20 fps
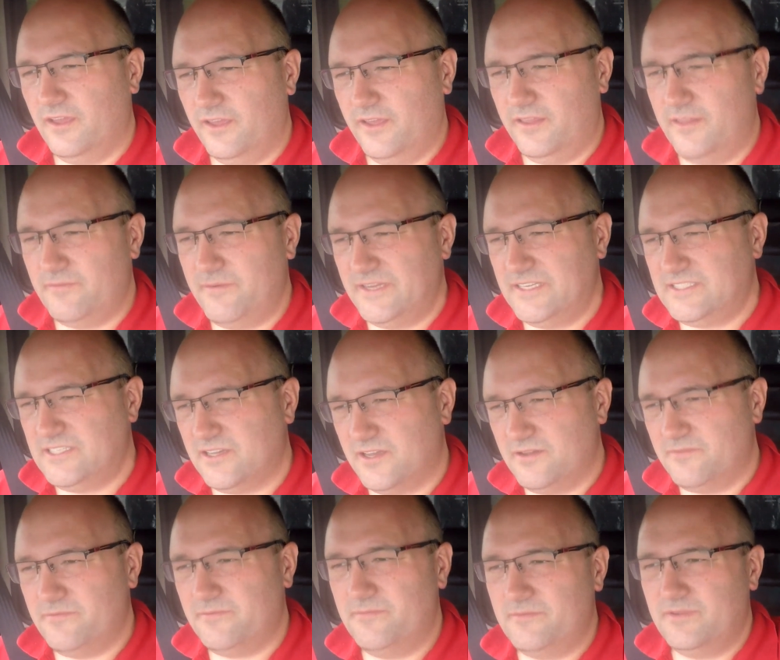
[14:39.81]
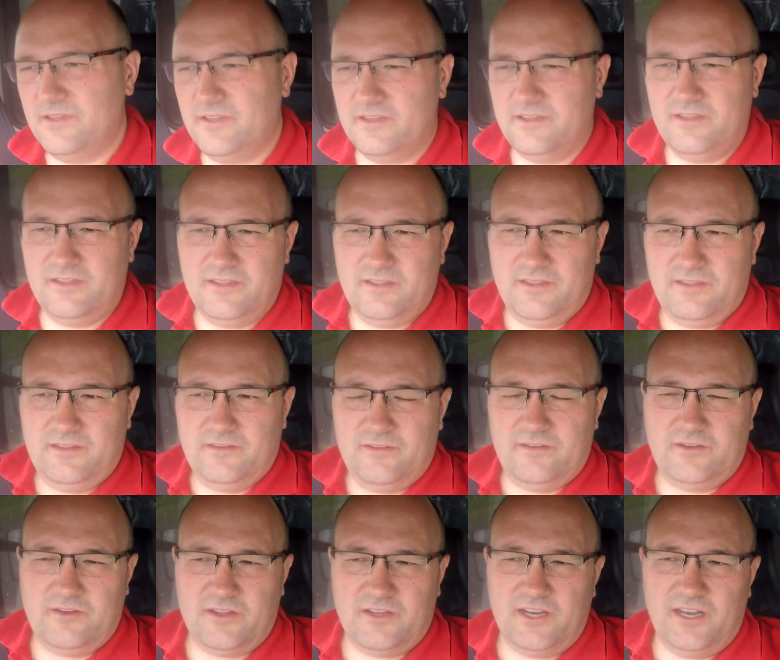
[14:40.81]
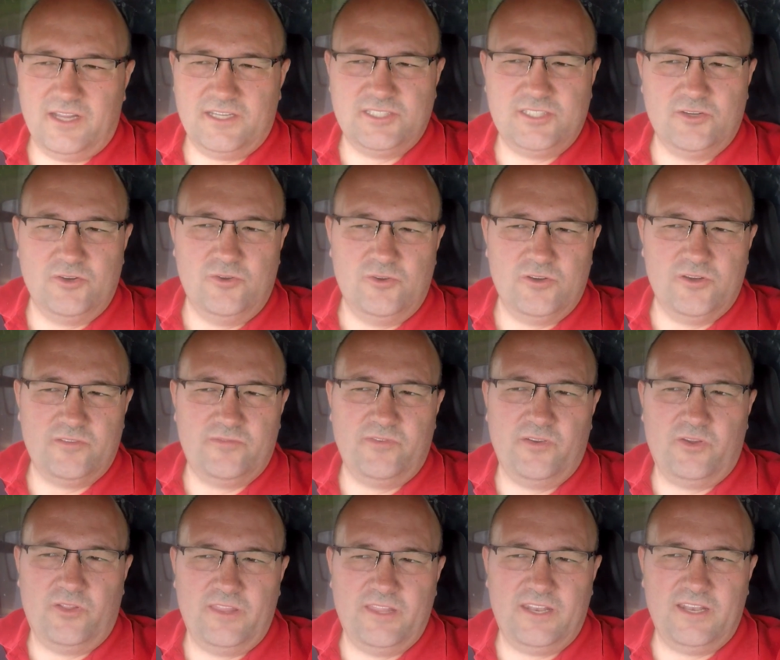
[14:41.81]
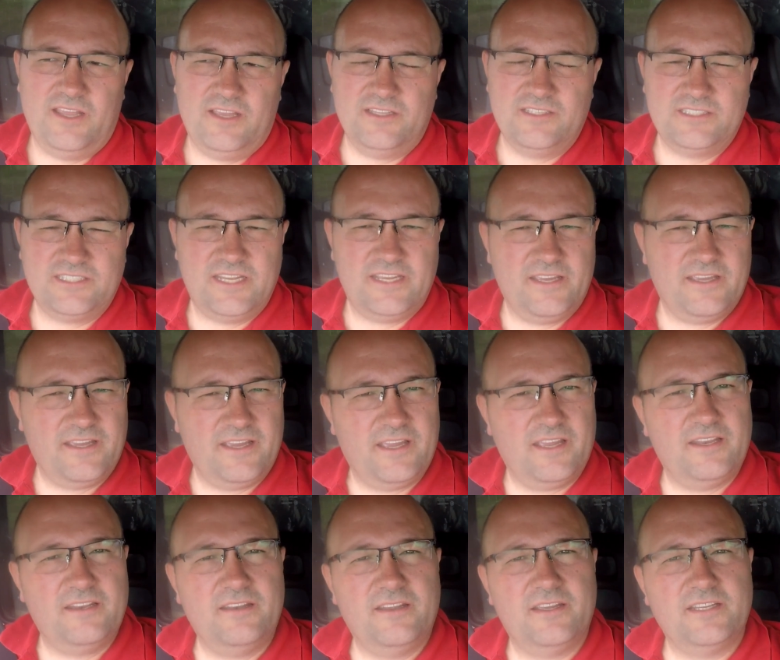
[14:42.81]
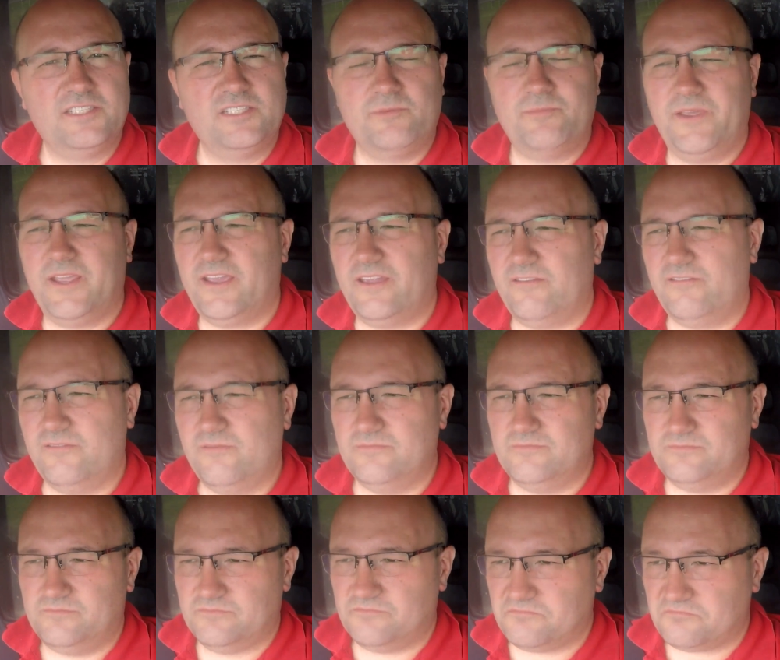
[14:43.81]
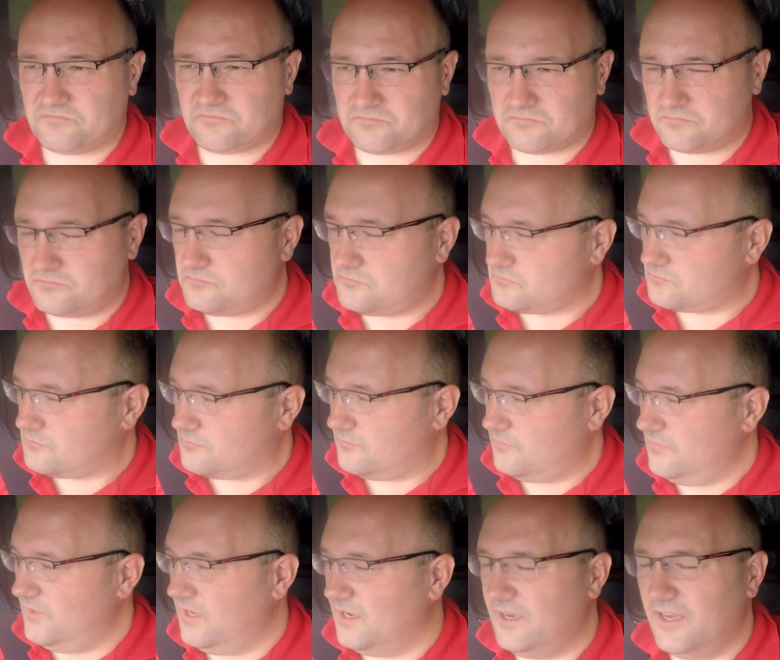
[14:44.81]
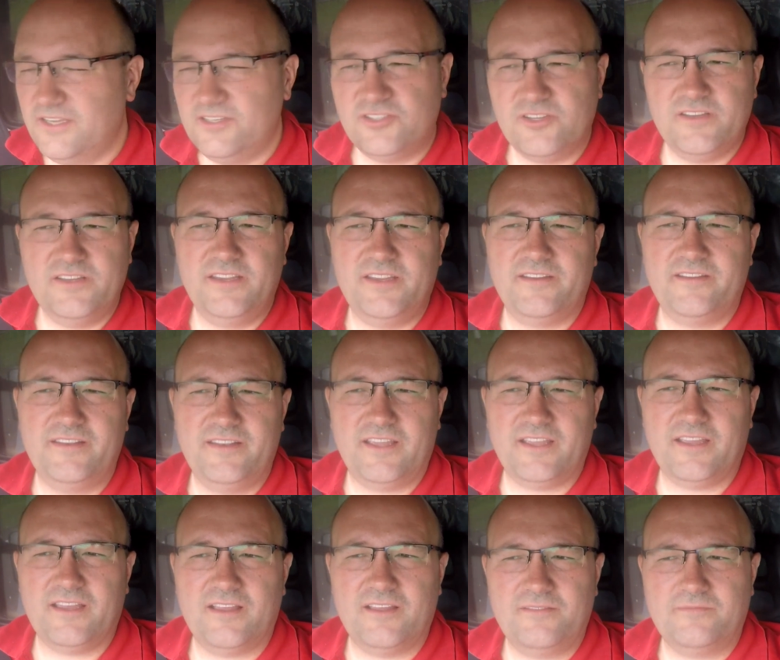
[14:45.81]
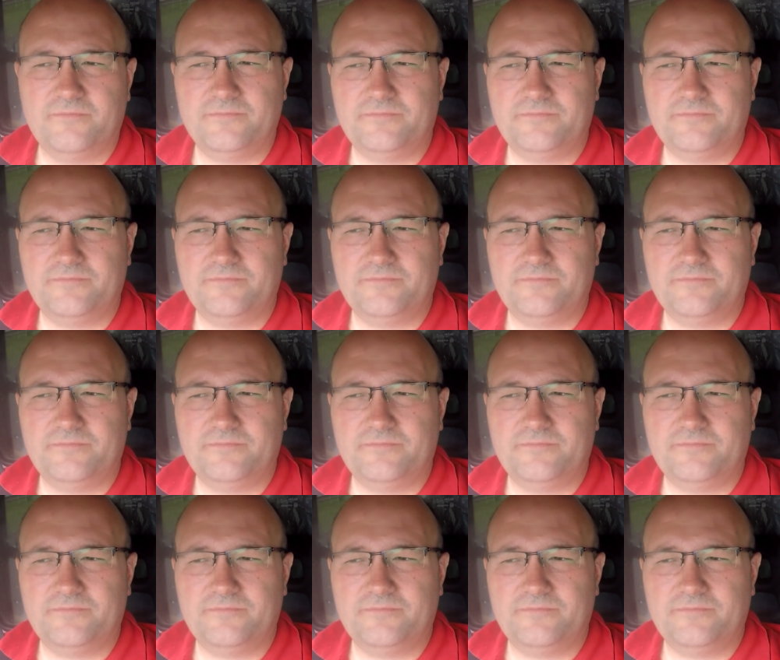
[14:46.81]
In the meantime, got a clutch on order for the Lancia, and should be out later in the year in that car.